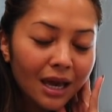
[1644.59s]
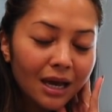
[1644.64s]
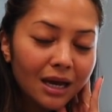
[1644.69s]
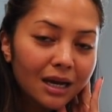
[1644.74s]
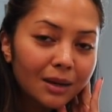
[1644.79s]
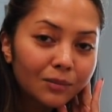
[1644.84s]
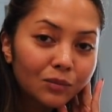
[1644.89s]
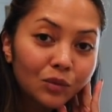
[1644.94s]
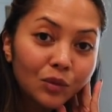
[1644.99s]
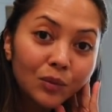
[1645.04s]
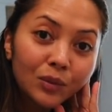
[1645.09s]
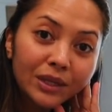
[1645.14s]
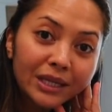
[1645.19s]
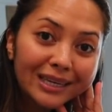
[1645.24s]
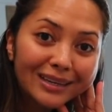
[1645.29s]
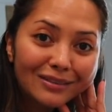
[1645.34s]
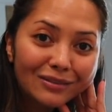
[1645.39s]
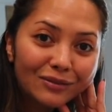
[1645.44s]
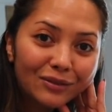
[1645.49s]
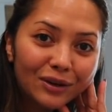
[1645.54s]
We will
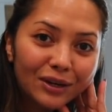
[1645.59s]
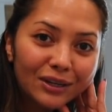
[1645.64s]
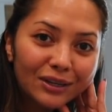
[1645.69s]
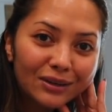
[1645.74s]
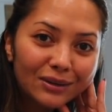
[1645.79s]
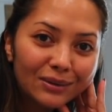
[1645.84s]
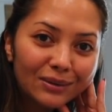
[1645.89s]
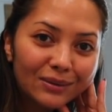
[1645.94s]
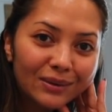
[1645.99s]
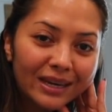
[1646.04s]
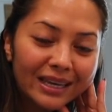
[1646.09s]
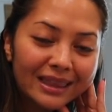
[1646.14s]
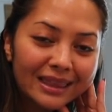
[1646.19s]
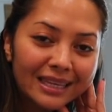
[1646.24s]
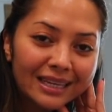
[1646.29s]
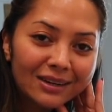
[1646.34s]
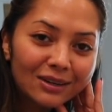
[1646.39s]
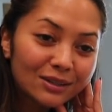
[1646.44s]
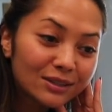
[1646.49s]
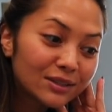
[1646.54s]
link it for you, and
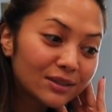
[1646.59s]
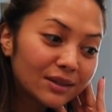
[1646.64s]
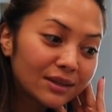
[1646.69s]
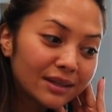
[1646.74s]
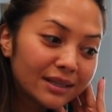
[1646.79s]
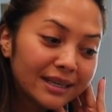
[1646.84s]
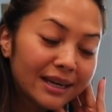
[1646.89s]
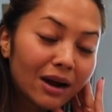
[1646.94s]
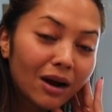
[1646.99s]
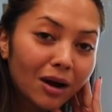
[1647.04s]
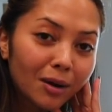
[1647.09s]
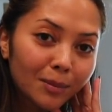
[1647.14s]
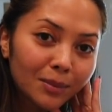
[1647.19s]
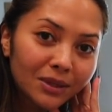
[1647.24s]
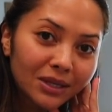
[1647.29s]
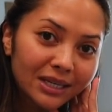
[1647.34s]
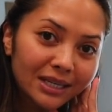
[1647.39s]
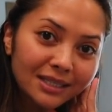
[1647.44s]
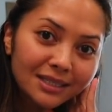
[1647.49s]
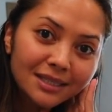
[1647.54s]
then also the Our
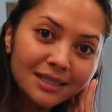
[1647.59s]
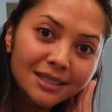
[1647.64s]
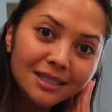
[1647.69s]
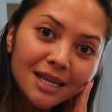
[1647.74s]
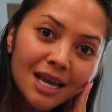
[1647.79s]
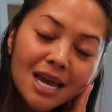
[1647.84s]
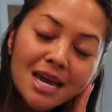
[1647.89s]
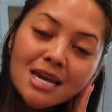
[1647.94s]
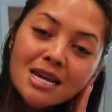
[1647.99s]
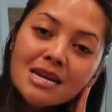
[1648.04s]
Place